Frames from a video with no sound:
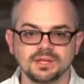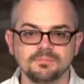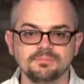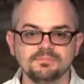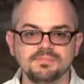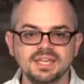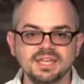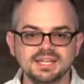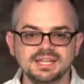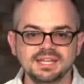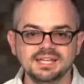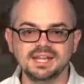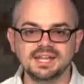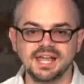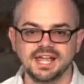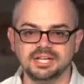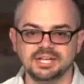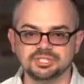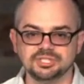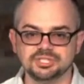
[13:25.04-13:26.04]
Many
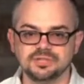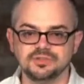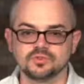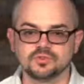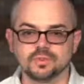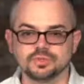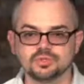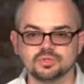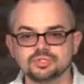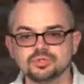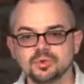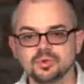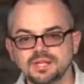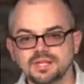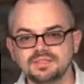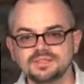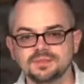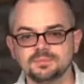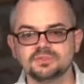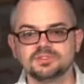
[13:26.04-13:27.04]
nations will
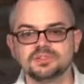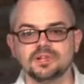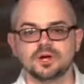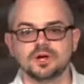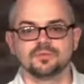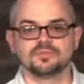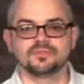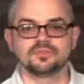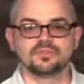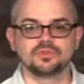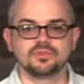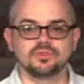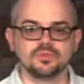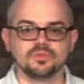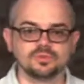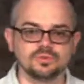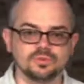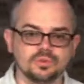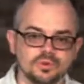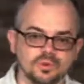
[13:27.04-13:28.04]
join themselves to
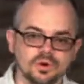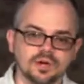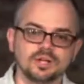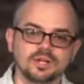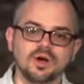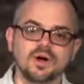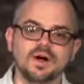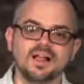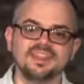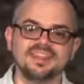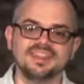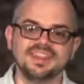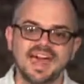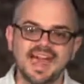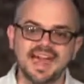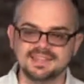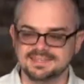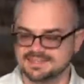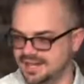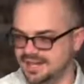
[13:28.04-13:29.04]
the Lord on
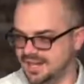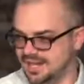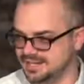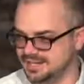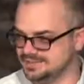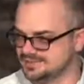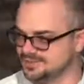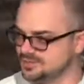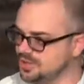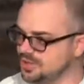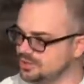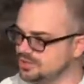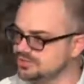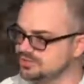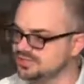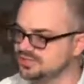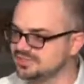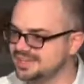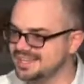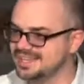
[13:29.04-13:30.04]
that day. So you notice
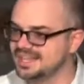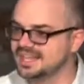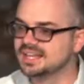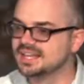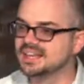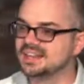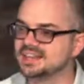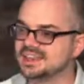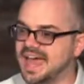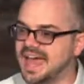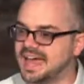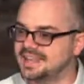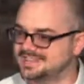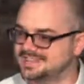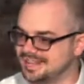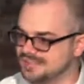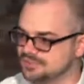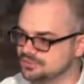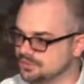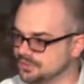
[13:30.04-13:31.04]
he's saying that
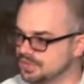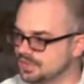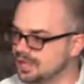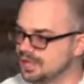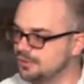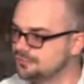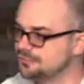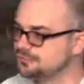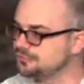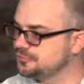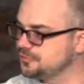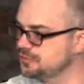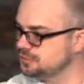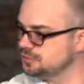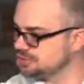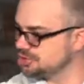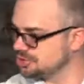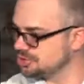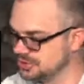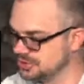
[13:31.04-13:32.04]
day, sort of a
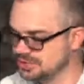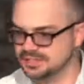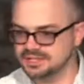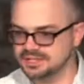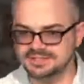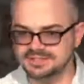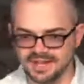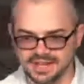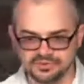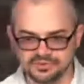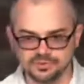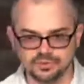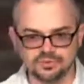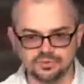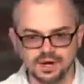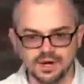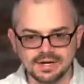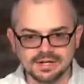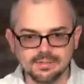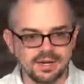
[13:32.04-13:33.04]
future day. So he's
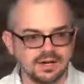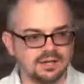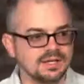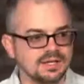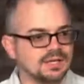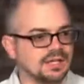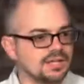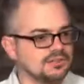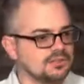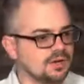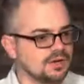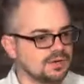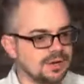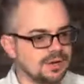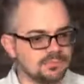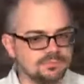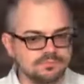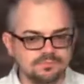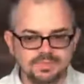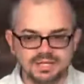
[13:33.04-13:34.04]
talking
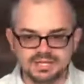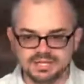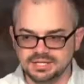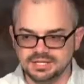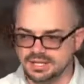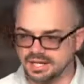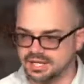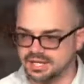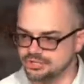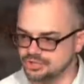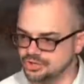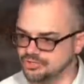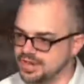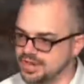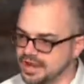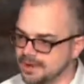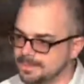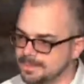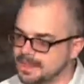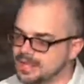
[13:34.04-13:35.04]
about many nations.
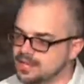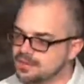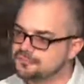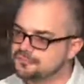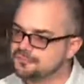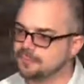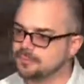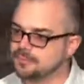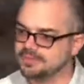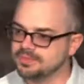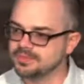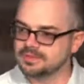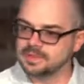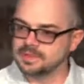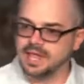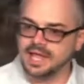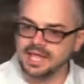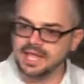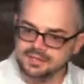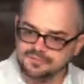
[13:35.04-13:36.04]
Now, for the
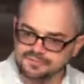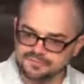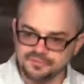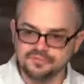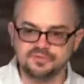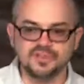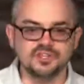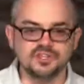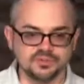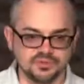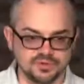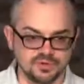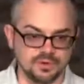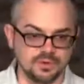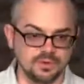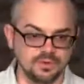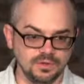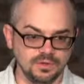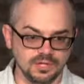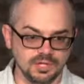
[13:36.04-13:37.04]
life of
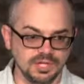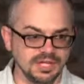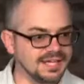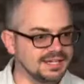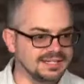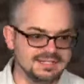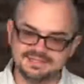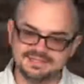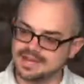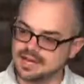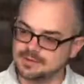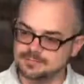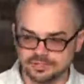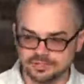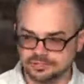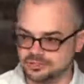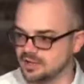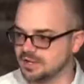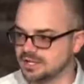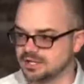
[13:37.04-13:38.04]
Israel, anytime they're
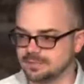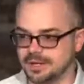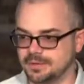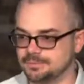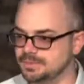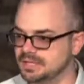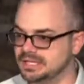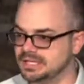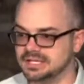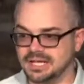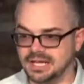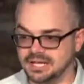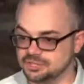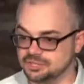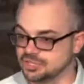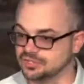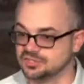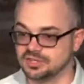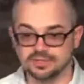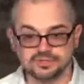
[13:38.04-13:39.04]
talking about many
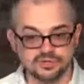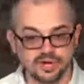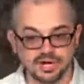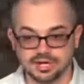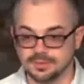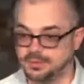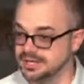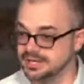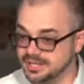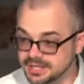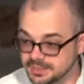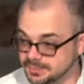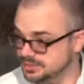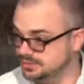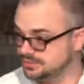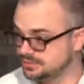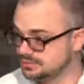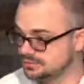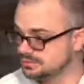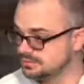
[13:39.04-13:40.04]
nations, they're talking about
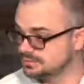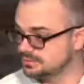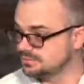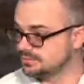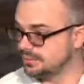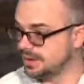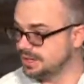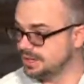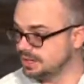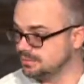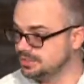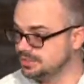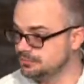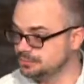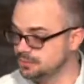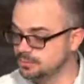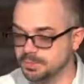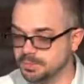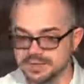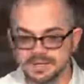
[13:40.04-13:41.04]
enemies, right? I mean, if
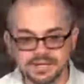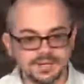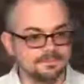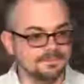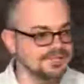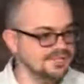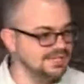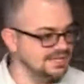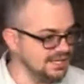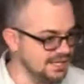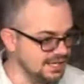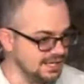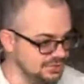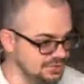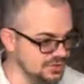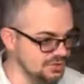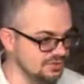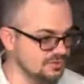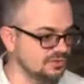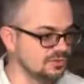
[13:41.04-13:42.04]
you bring up many
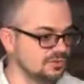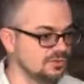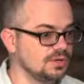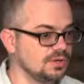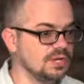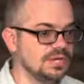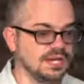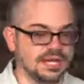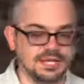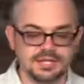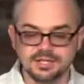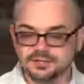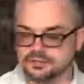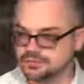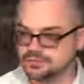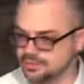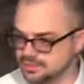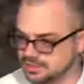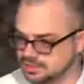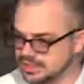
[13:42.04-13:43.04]
nations to an
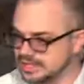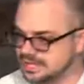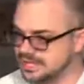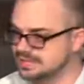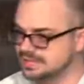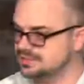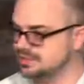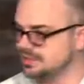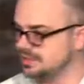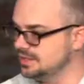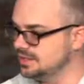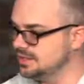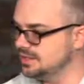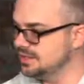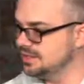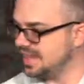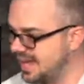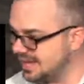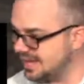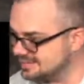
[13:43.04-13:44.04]
Israelite in
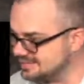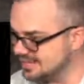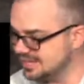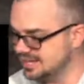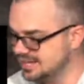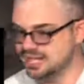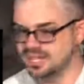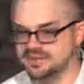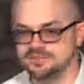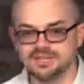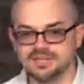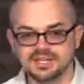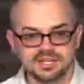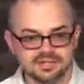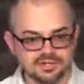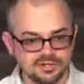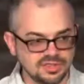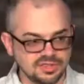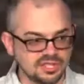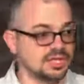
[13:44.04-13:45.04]
that time,
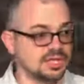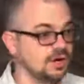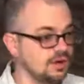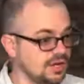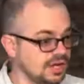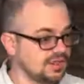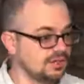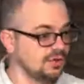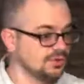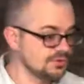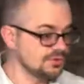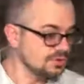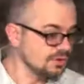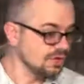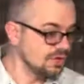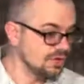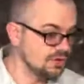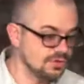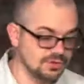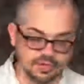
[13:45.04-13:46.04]
they're thinking, okay, those are
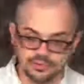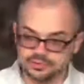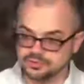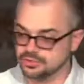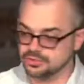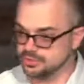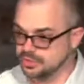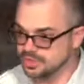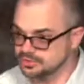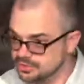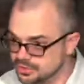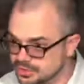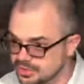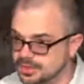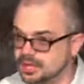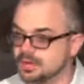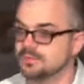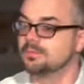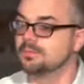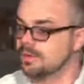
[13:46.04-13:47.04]
the ones that are
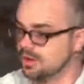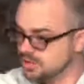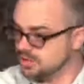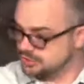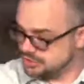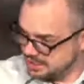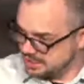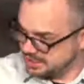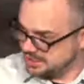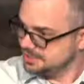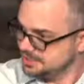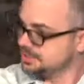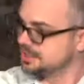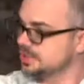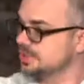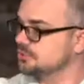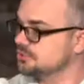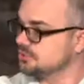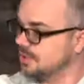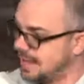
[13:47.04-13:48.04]
going to march in, they're
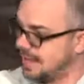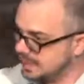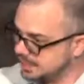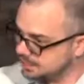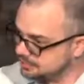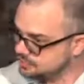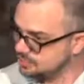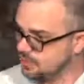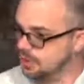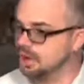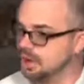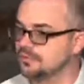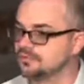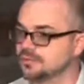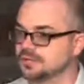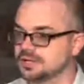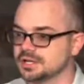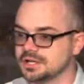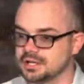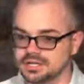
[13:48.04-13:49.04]
going to drag us off,
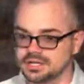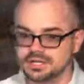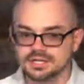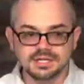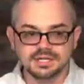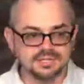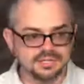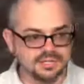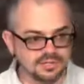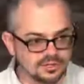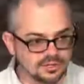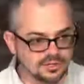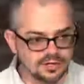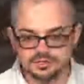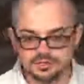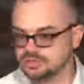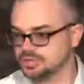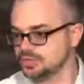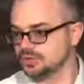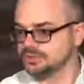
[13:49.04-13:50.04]
they're going to kill our
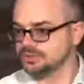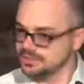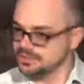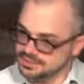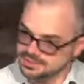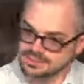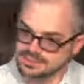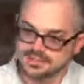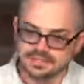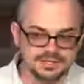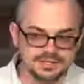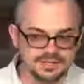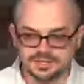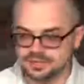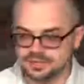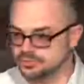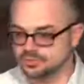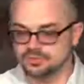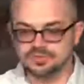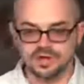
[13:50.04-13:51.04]
children
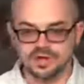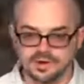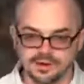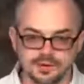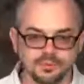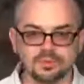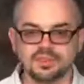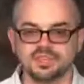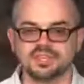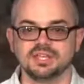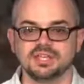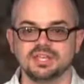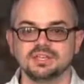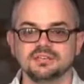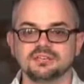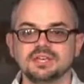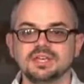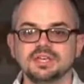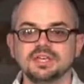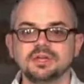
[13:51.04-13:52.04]
and, do terrible
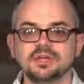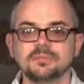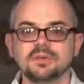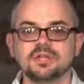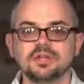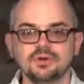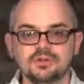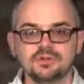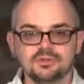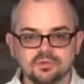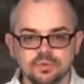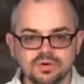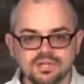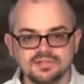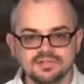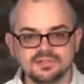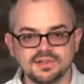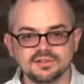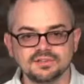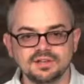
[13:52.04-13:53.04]
things. But notice what he
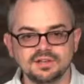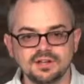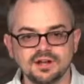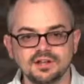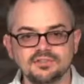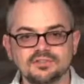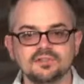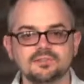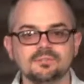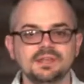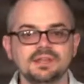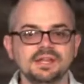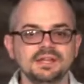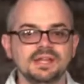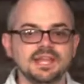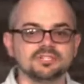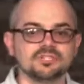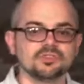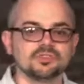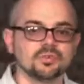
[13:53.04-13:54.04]
says here. He says, many
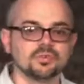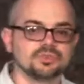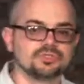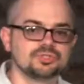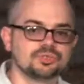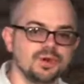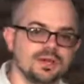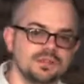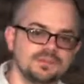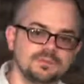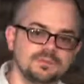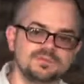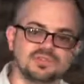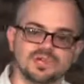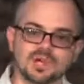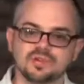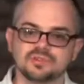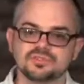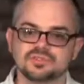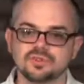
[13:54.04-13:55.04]
nations will join
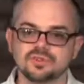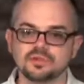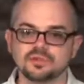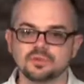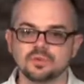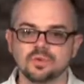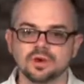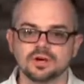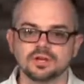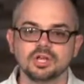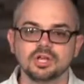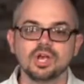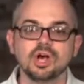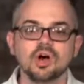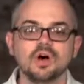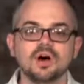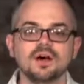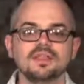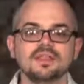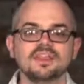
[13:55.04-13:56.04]
themselves to the Lord
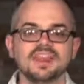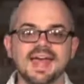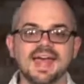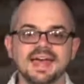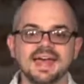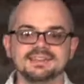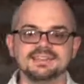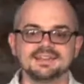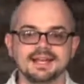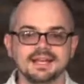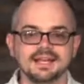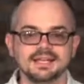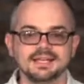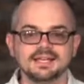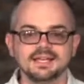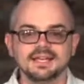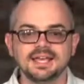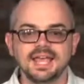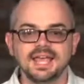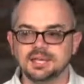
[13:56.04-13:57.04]
on that
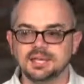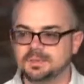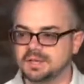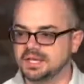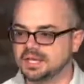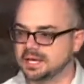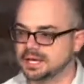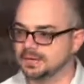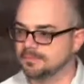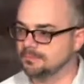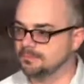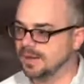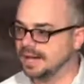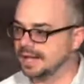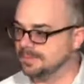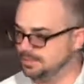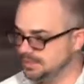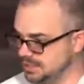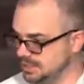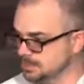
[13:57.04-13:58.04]
day and become
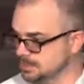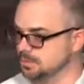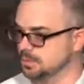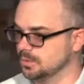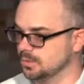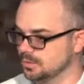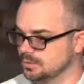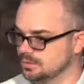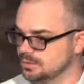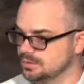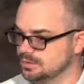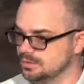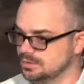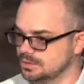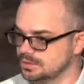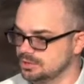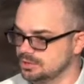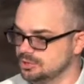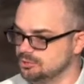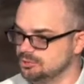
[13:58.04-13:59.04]
my people.
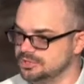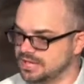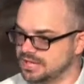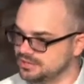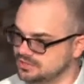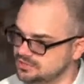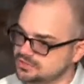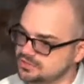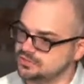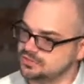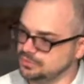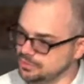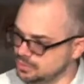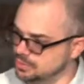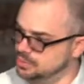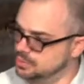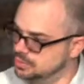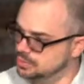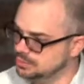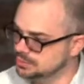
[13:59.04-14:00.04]
Well, now this is
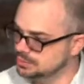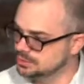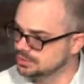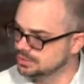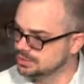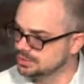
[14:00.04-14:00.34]
new.